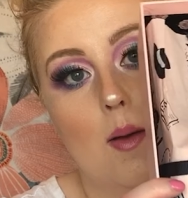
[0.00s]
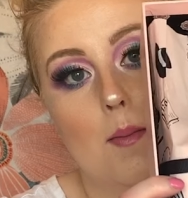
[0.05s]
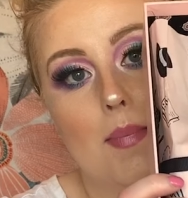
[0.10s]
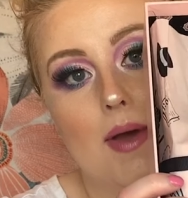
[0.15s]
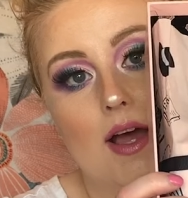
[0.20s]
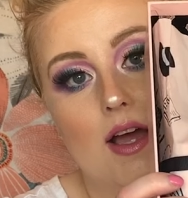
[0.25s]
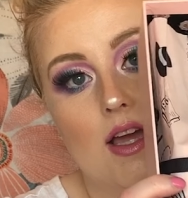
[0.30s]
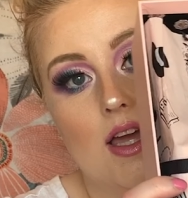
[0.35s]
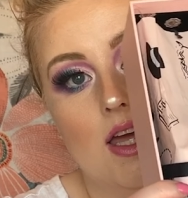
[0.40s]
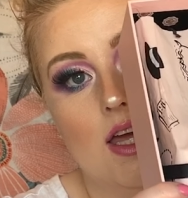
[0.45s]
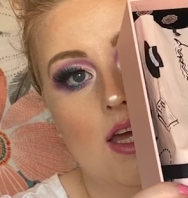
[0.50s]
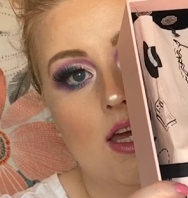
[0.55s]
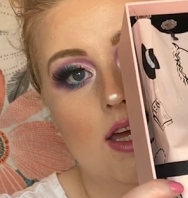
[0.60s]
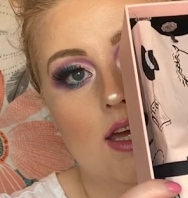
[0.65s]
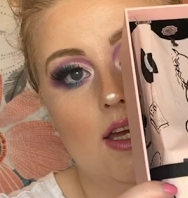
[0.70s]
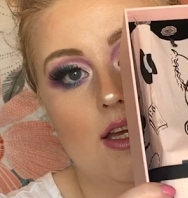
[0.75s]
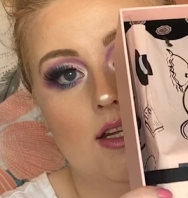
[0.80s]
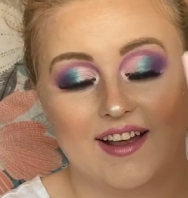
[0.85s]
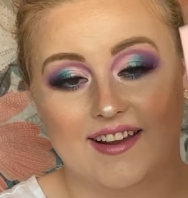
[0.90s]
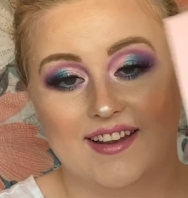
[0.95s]

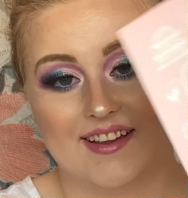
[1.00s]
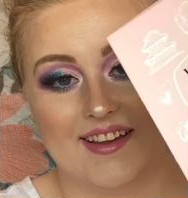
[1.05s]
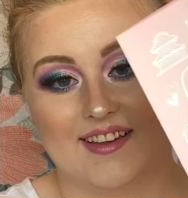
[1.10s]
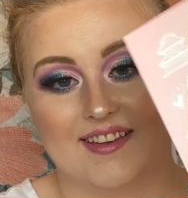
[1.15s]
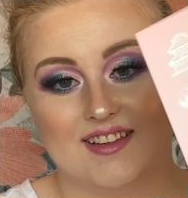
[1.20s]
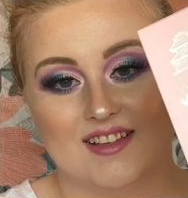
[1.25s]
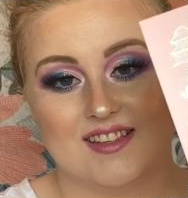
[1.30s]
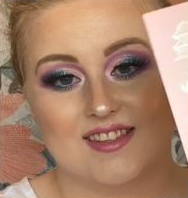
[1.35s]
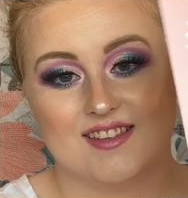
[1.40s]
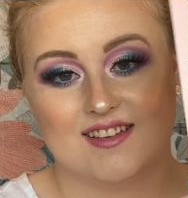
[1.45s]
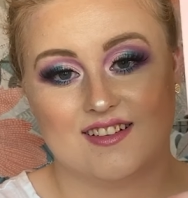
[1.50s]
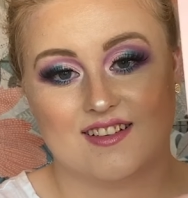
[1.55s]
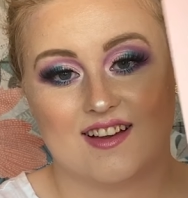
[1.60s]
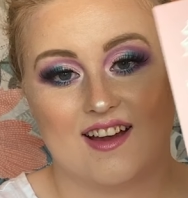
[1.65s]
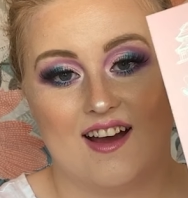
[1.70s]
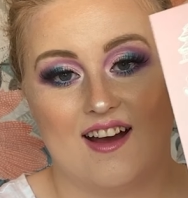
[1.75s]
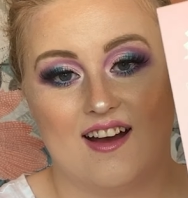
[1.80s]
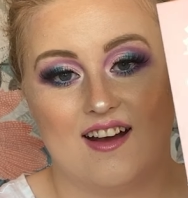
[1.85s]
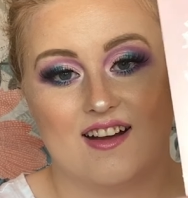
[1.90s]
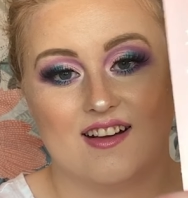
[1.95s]
package, and you get this little
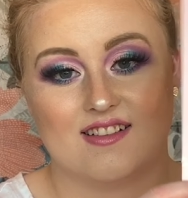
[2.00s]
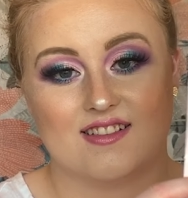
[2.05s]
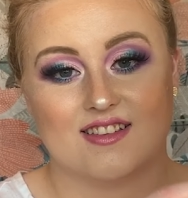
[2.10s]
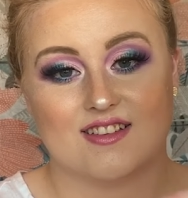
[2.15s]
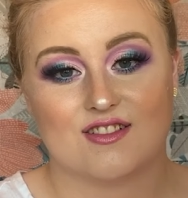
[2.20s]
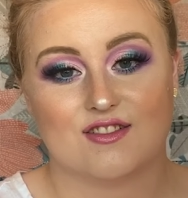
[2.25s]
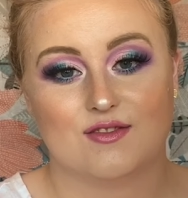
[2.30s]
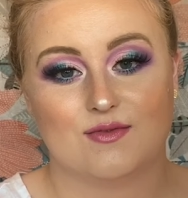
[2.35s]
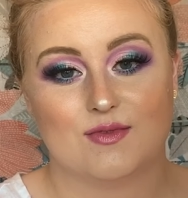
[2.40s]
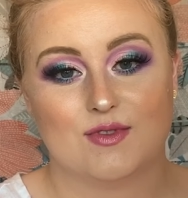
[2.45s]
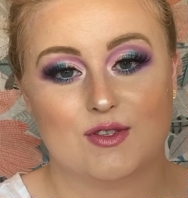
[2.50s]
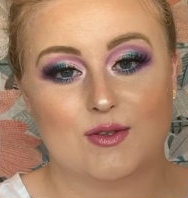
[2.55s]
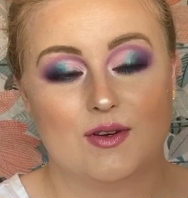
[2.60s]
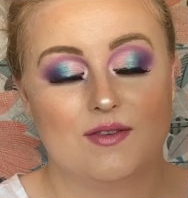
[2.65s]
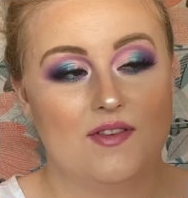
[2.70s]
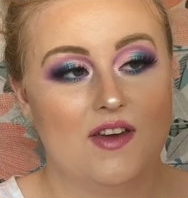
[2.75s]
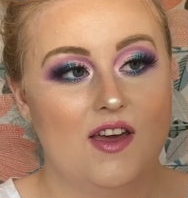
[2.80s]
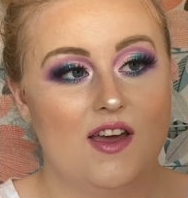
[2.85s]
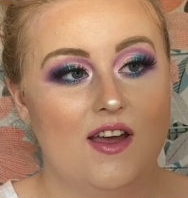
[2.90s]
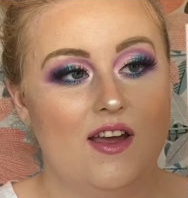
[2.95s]
card that comes
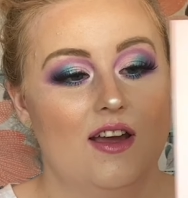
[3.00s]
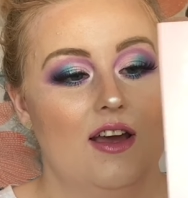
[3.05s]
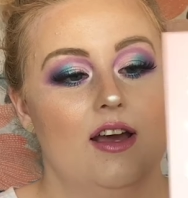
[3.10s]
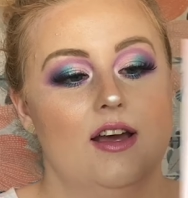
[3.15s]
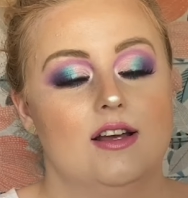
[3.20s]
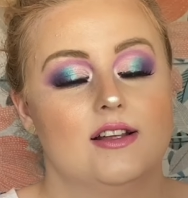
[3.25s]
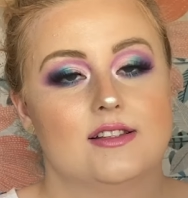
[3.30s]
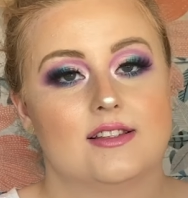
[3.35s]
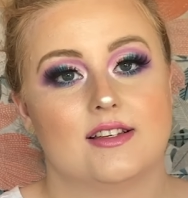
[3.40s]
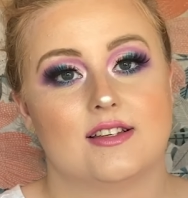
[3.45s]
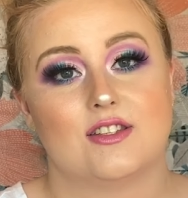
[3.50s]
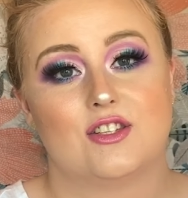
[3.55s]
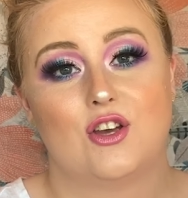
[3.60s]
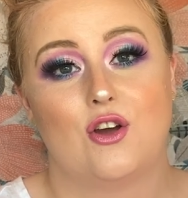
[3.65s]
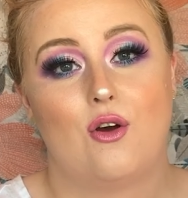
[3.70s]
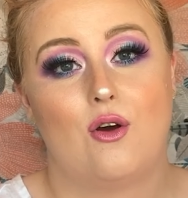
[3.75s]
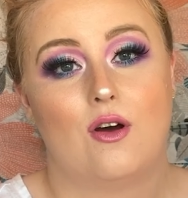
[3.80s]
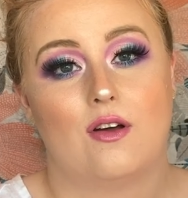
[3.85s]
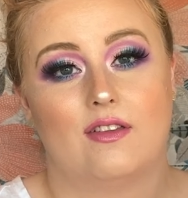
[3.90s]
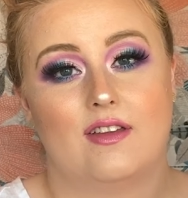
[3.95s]
with it. It tells you
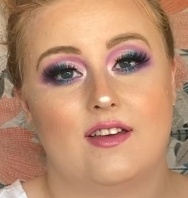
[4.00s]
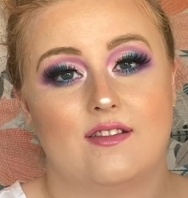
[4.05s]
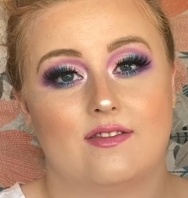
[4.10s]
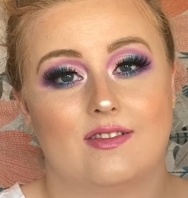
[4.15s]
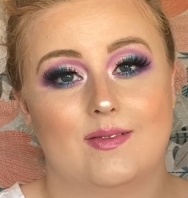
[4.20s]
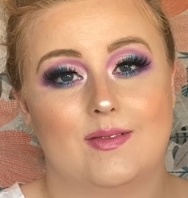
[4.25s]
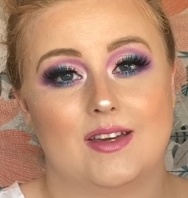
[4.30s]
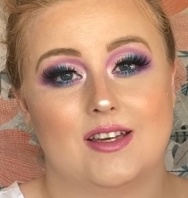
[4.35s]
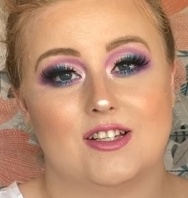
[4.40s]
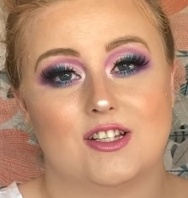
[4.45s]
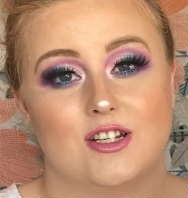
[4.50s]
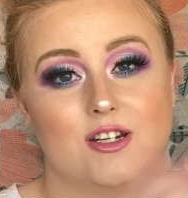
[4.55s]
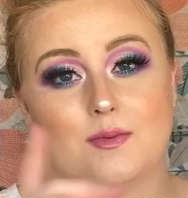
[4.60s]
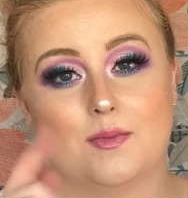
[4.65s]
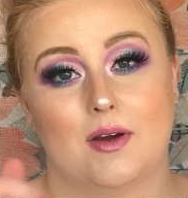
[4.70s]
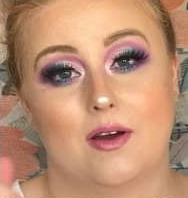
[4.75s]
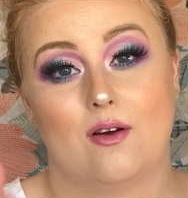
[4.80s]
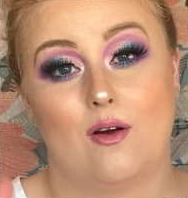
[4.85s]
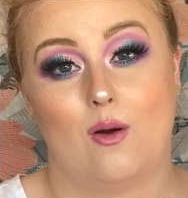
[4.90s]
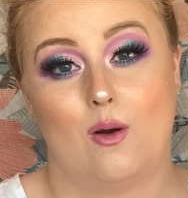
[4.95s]
all the information
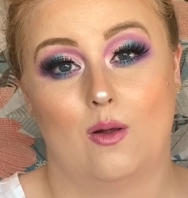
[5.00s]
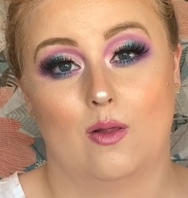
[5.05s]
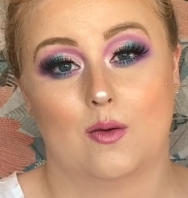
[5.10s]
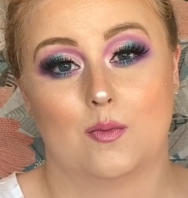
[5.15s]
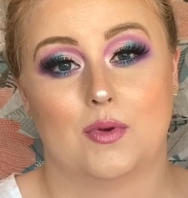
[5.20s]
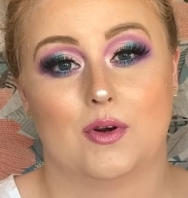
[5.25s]
about all the